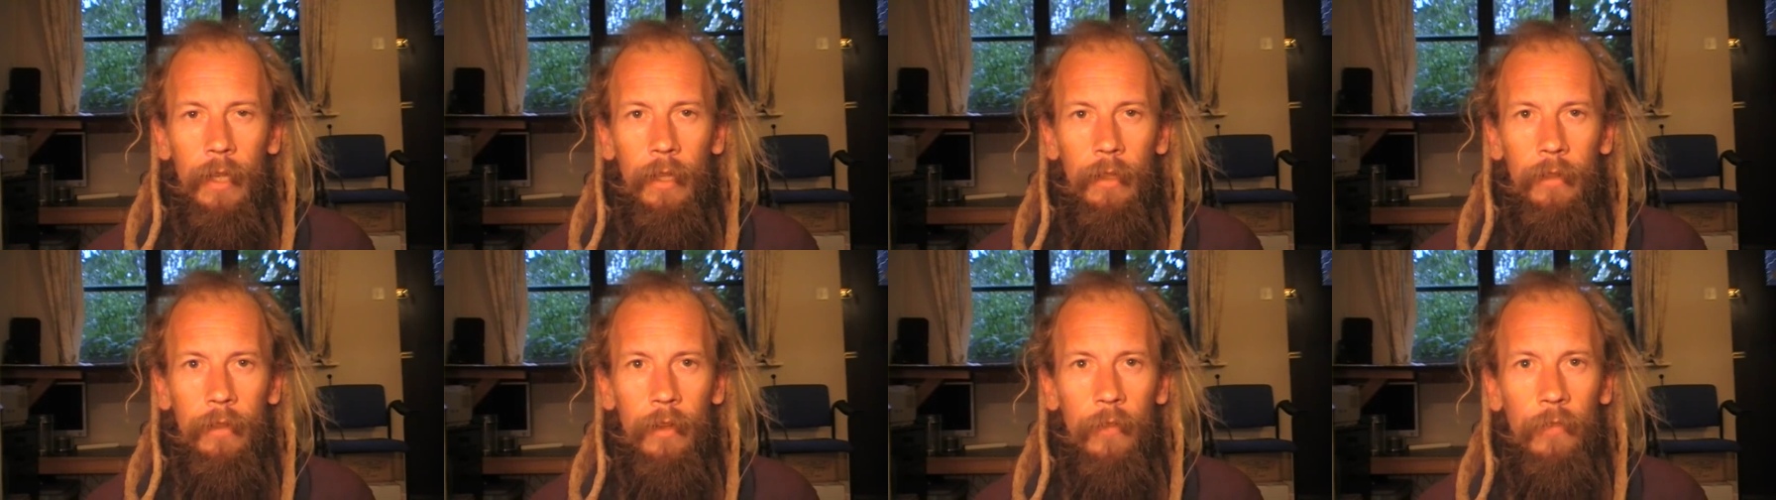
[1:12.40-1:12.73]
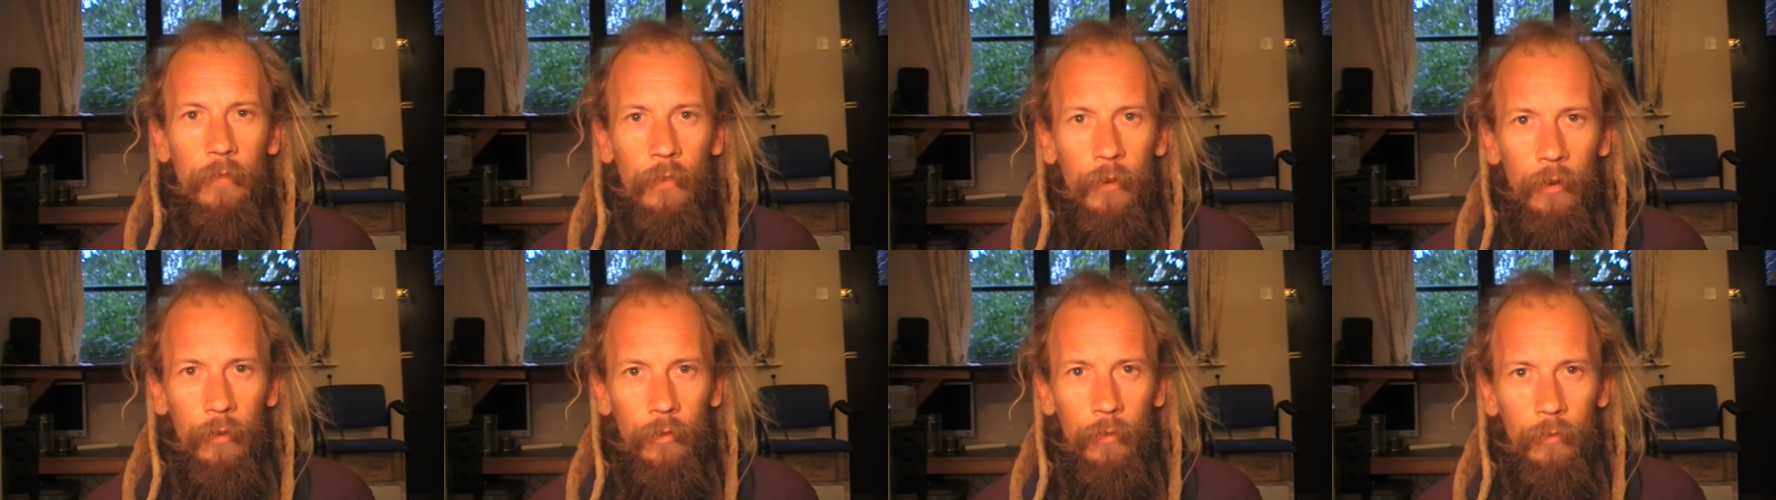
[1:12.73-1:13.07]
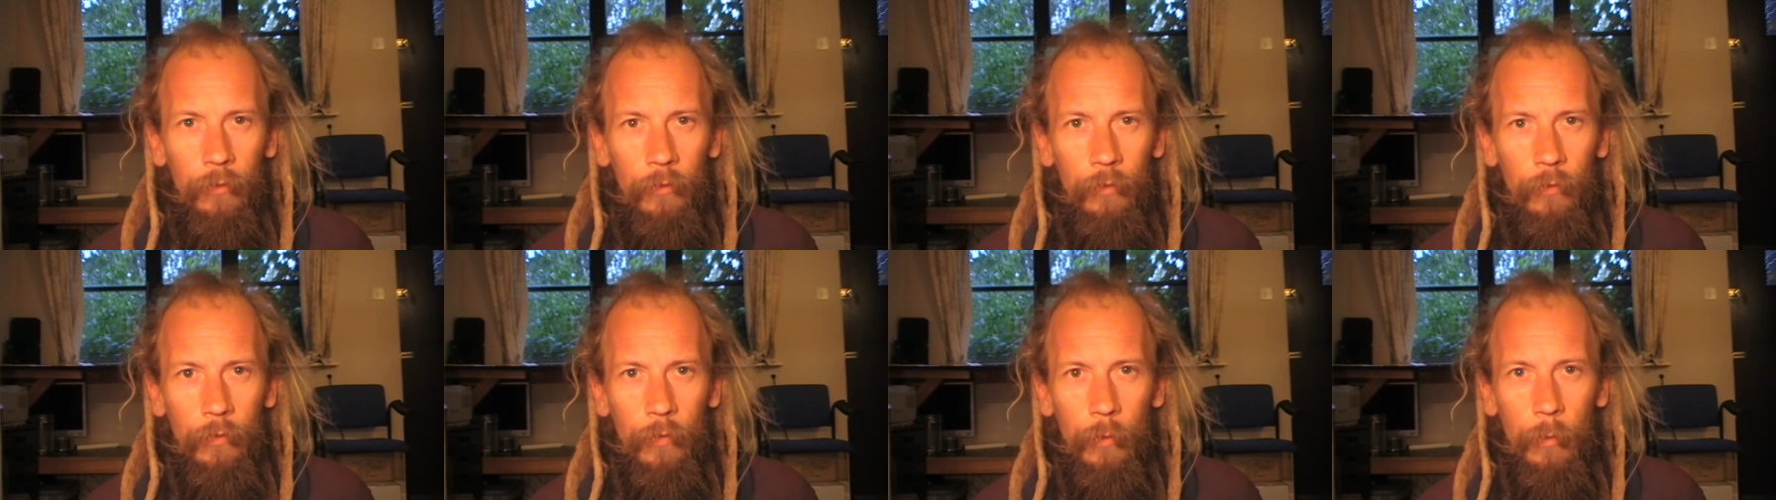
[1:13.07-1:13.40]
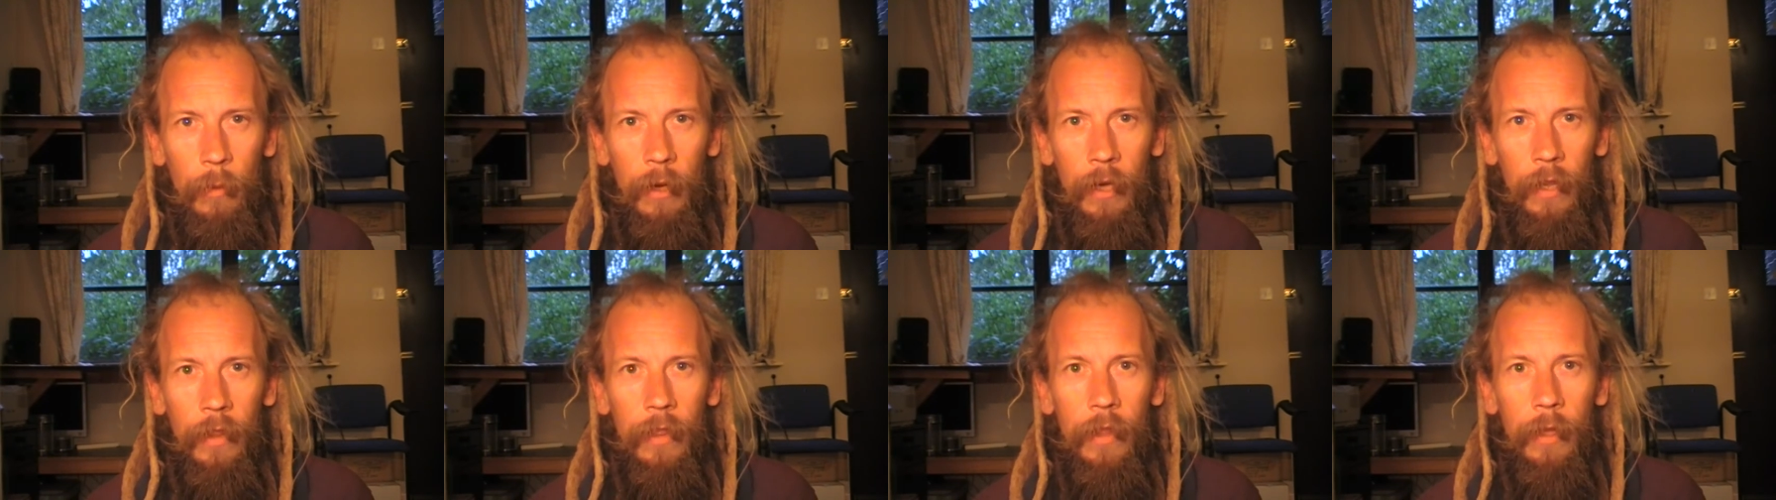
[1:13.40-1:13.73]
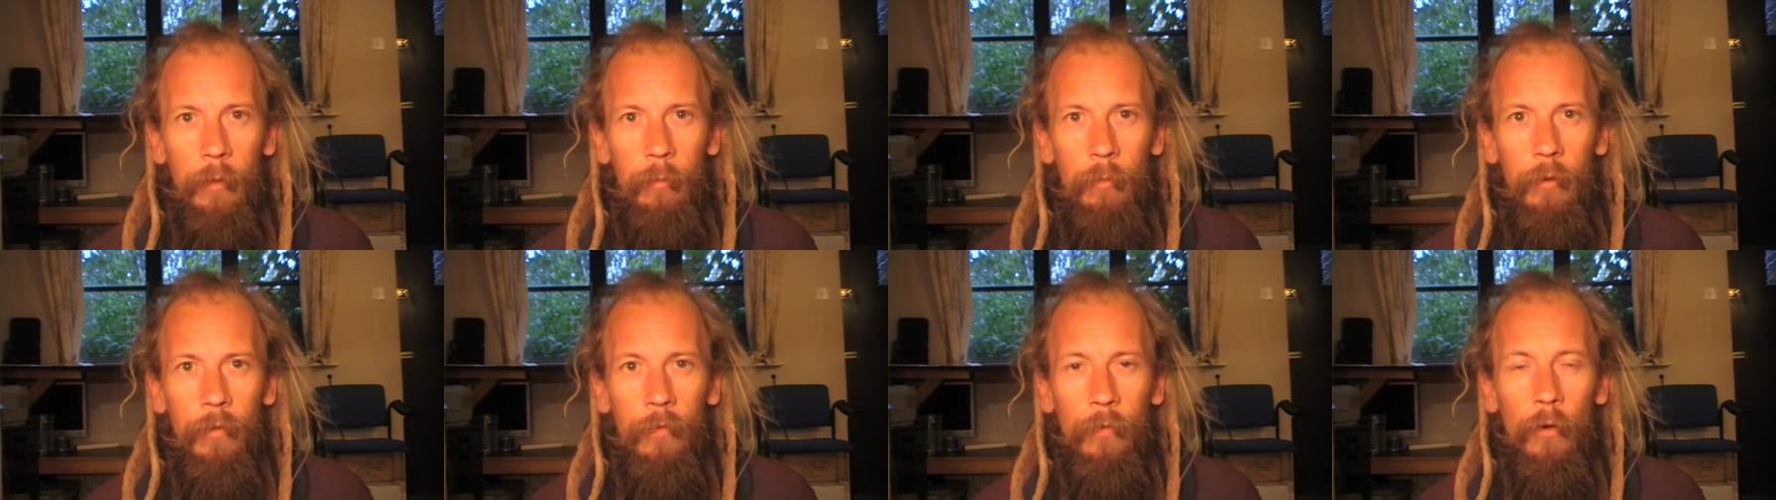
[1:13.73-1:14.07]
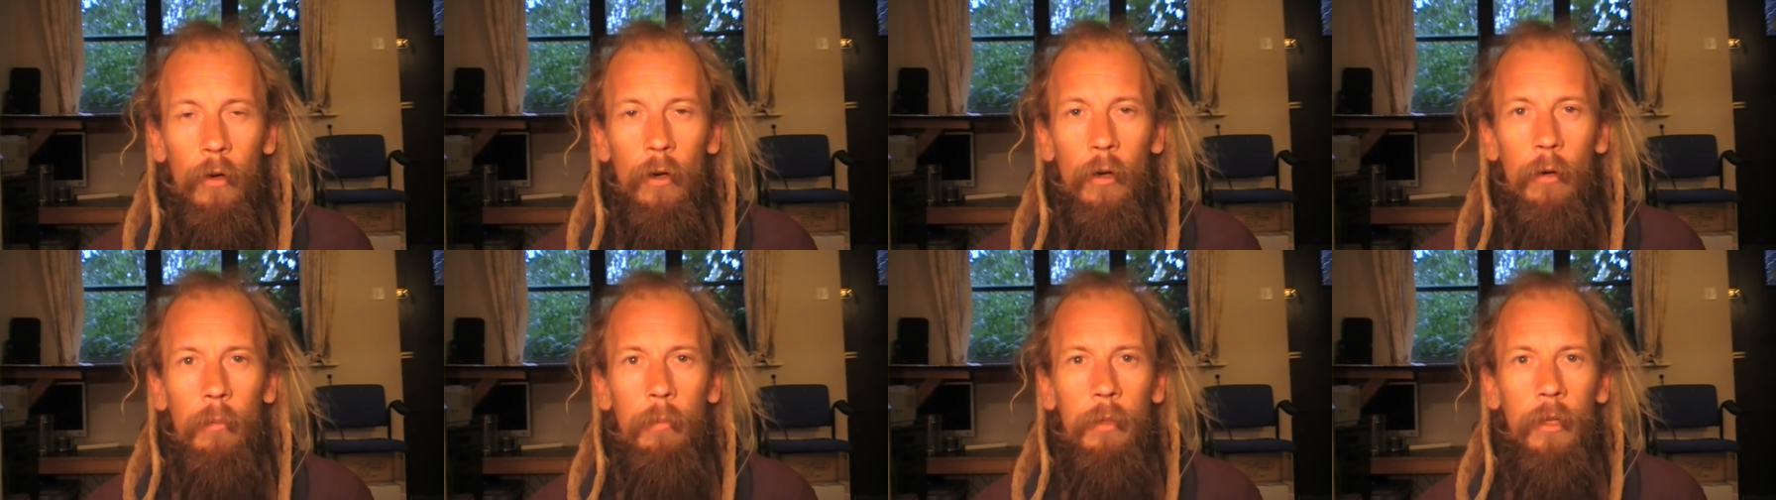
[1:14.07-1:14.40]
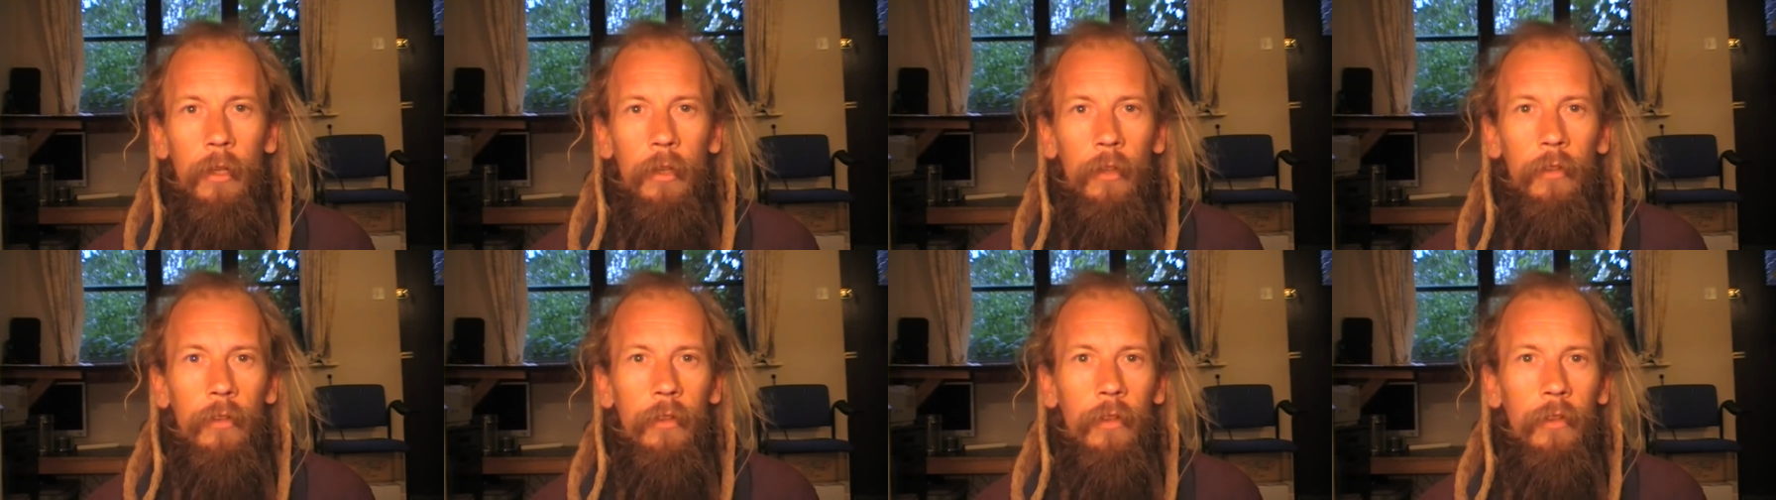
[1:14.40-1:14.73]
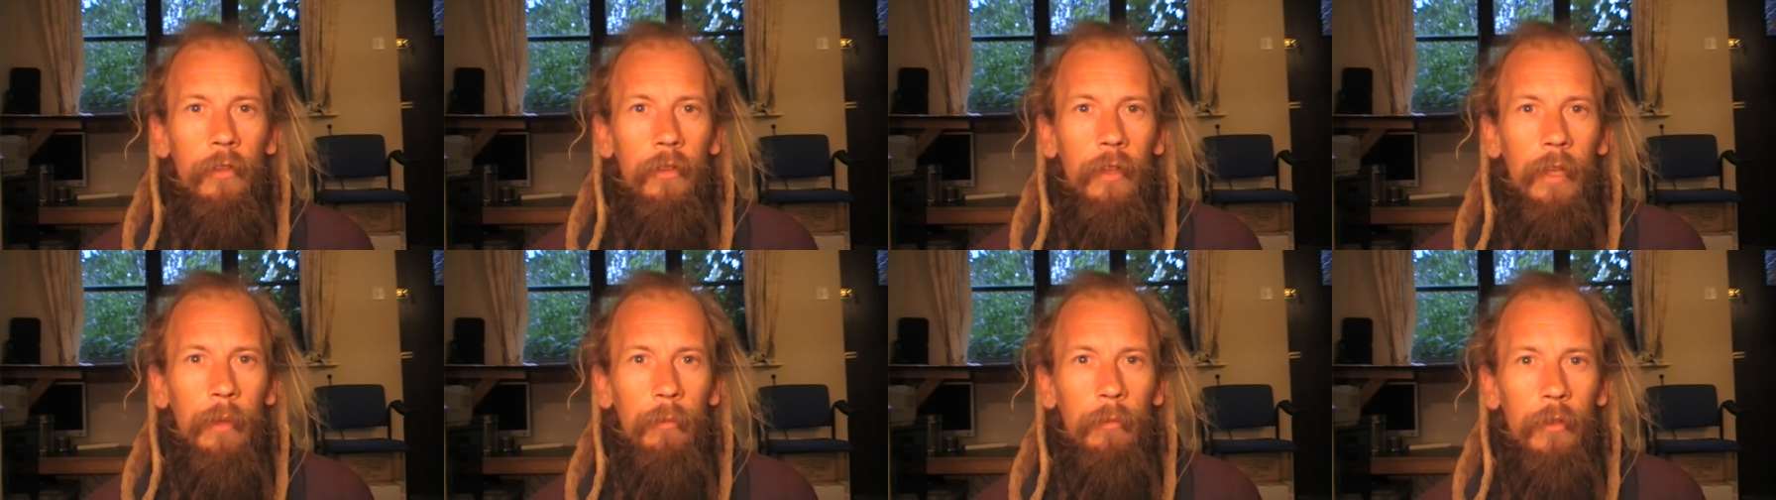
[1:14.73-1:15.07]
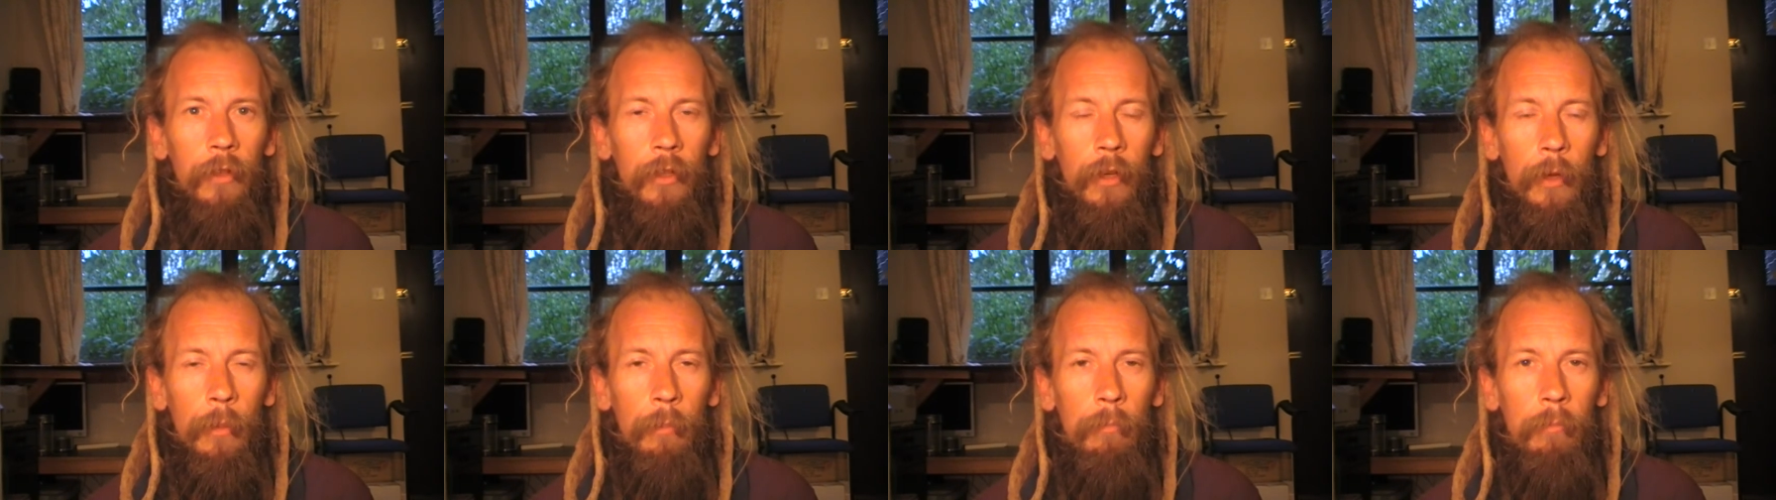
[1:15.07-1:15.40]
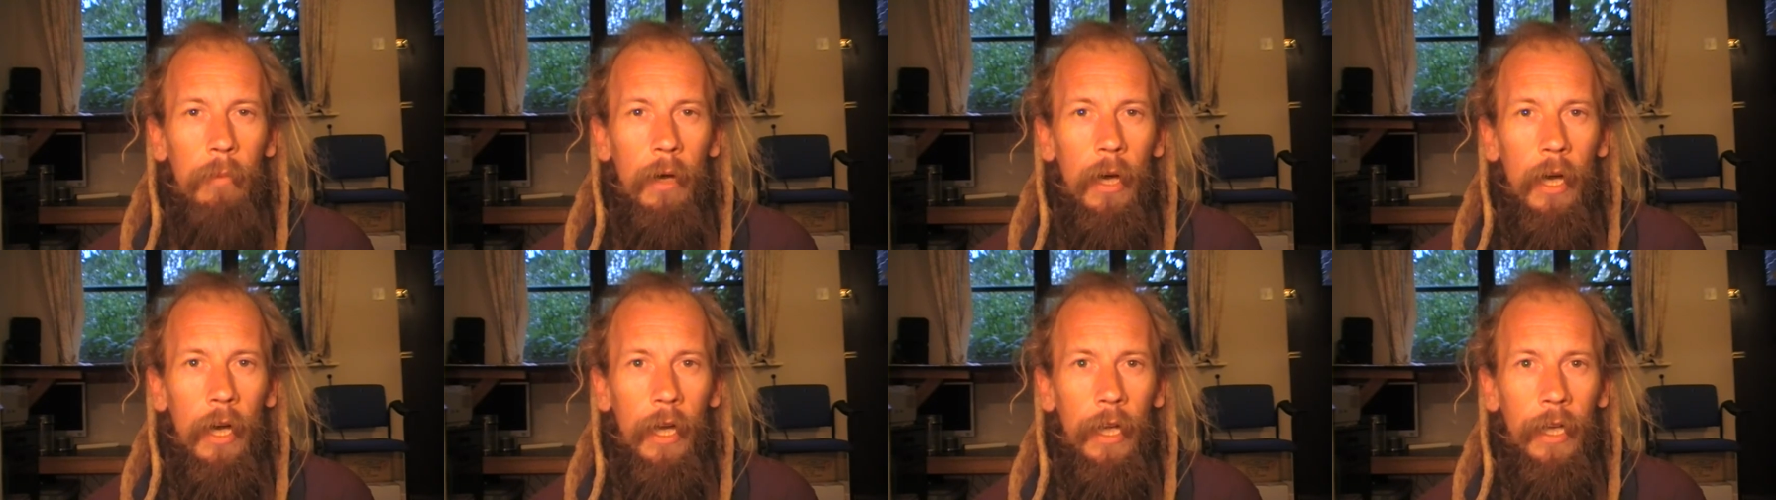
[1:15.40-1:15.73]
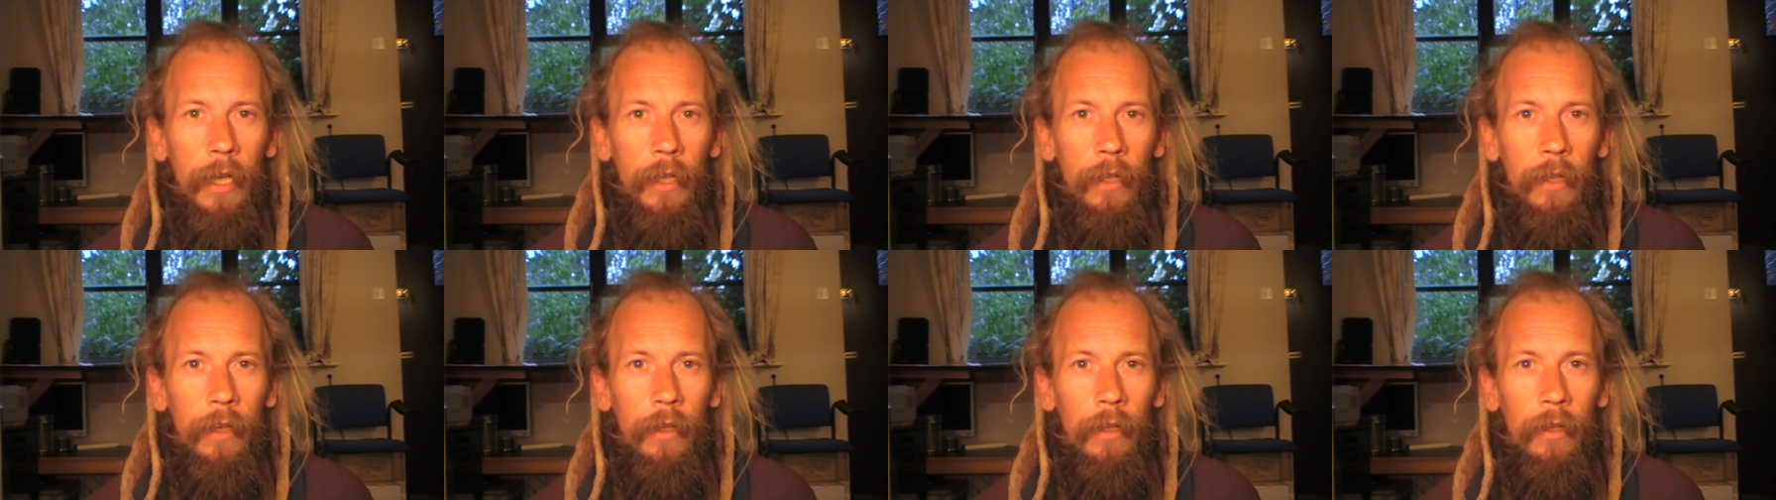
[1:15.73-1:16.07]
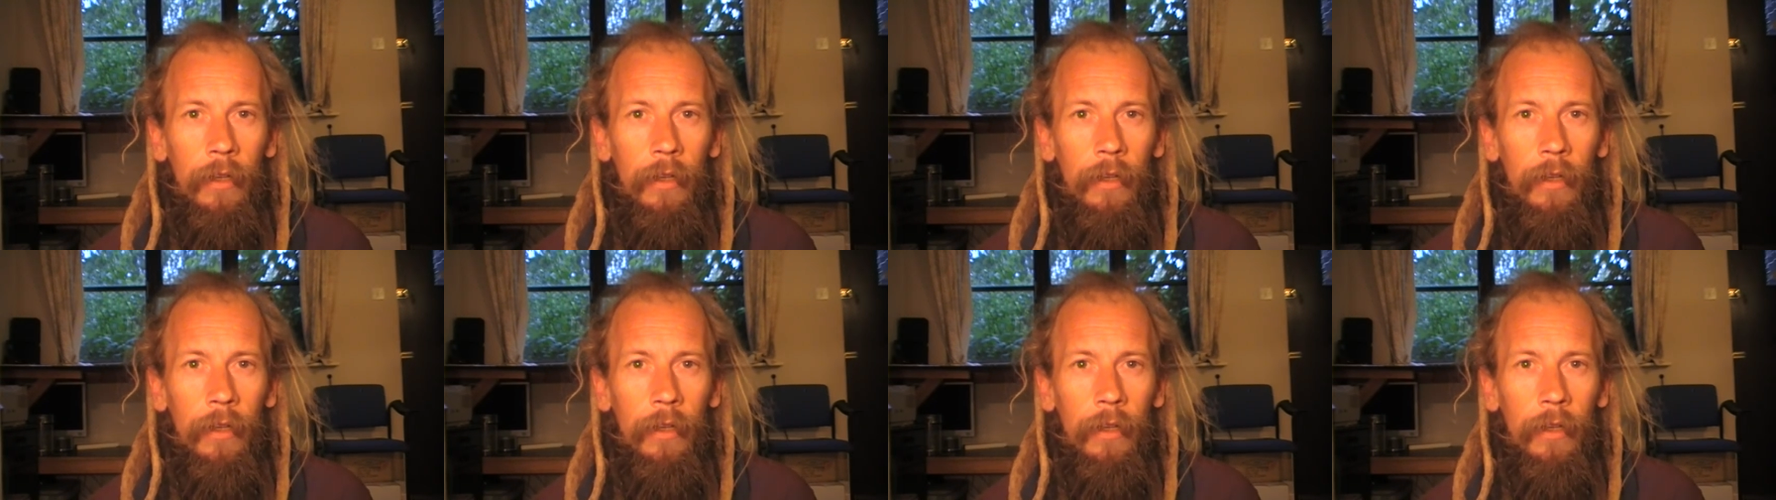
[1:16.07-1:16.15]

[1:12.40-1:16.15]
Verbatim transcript: different from anything before, because it seems to combine